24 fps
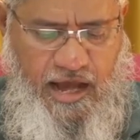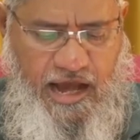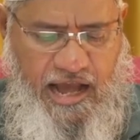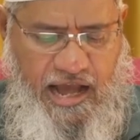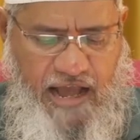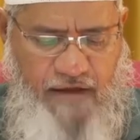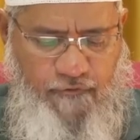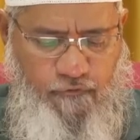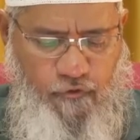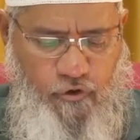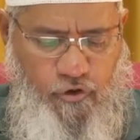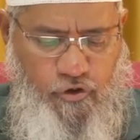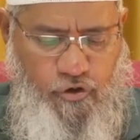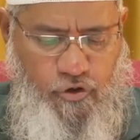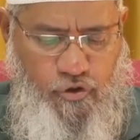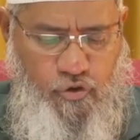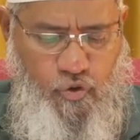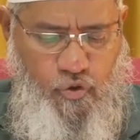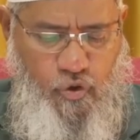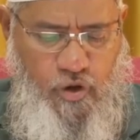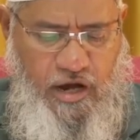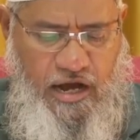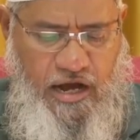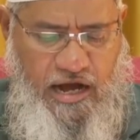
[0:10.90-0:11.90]
I want
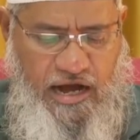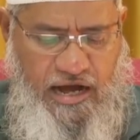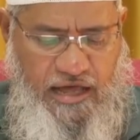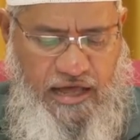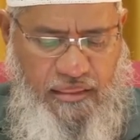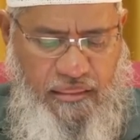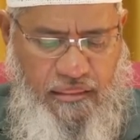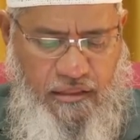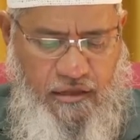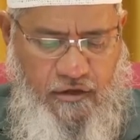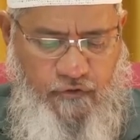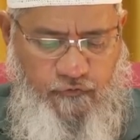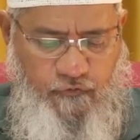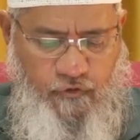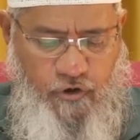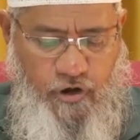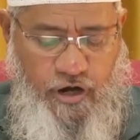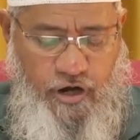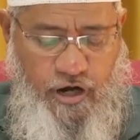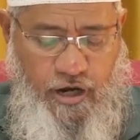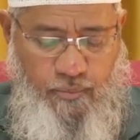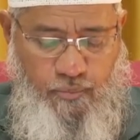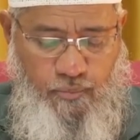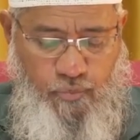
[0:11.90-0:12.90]
to ask
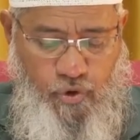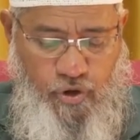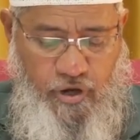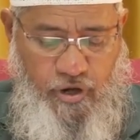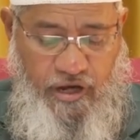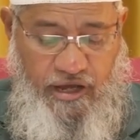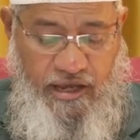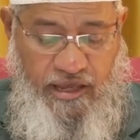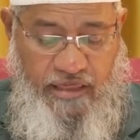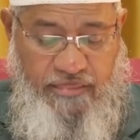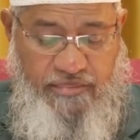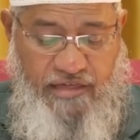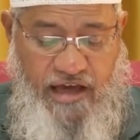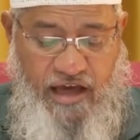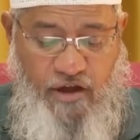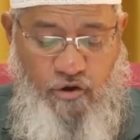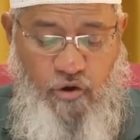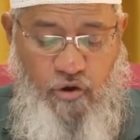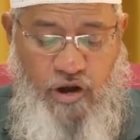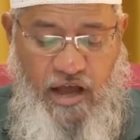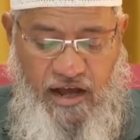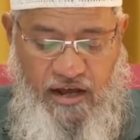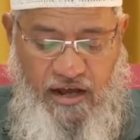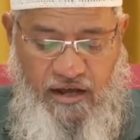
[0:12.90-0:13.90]
for a book,
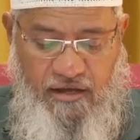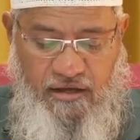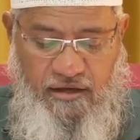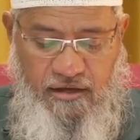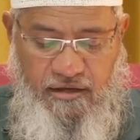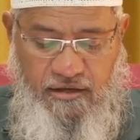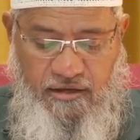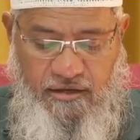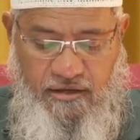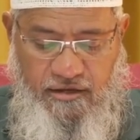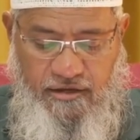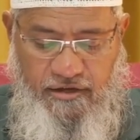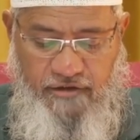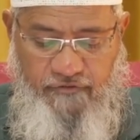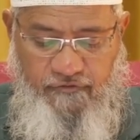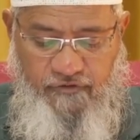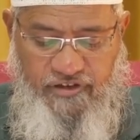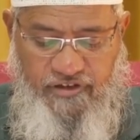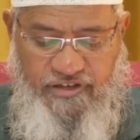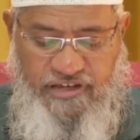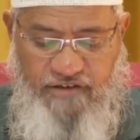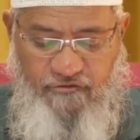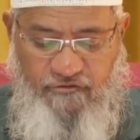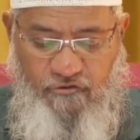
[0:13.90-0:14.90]
Izharul Haq,
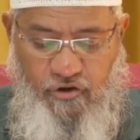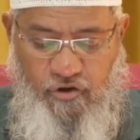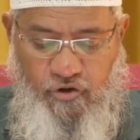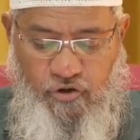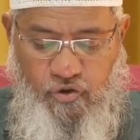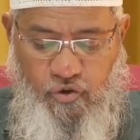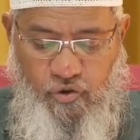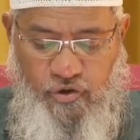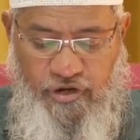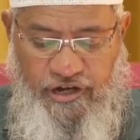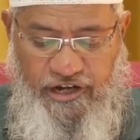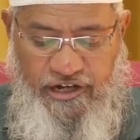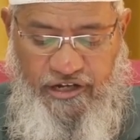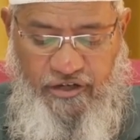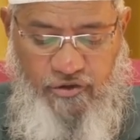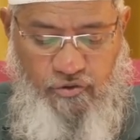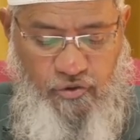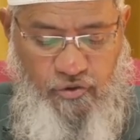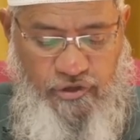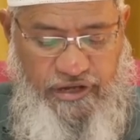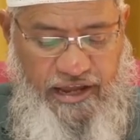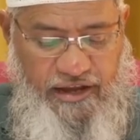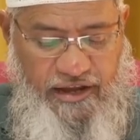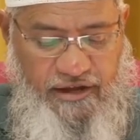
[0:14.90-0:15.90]
which I want to read
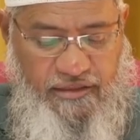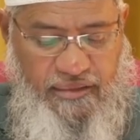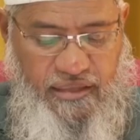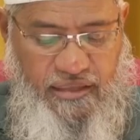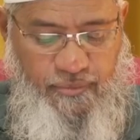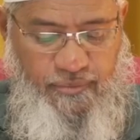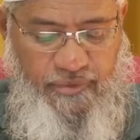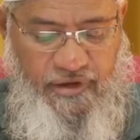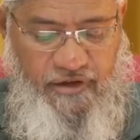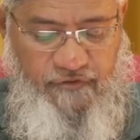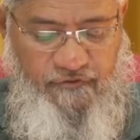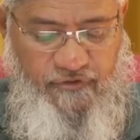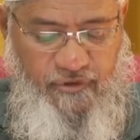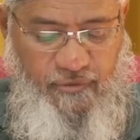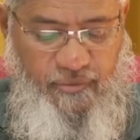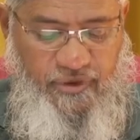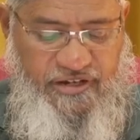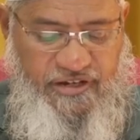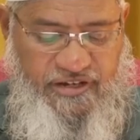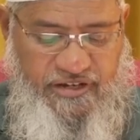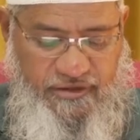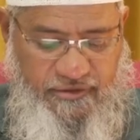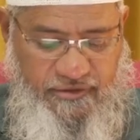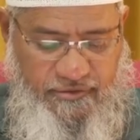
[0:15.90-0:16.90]
to gain some
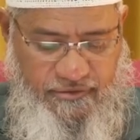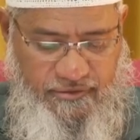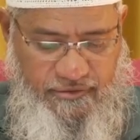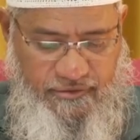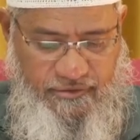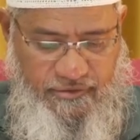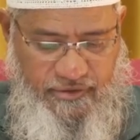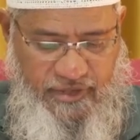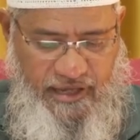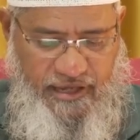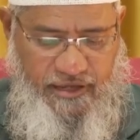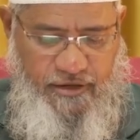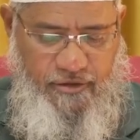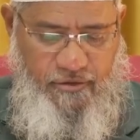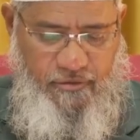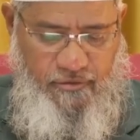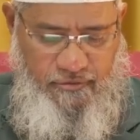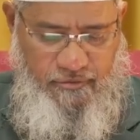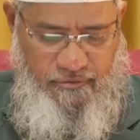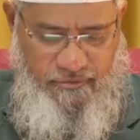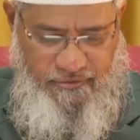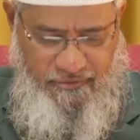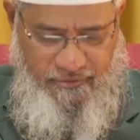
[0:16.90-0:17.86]
information. Thank you.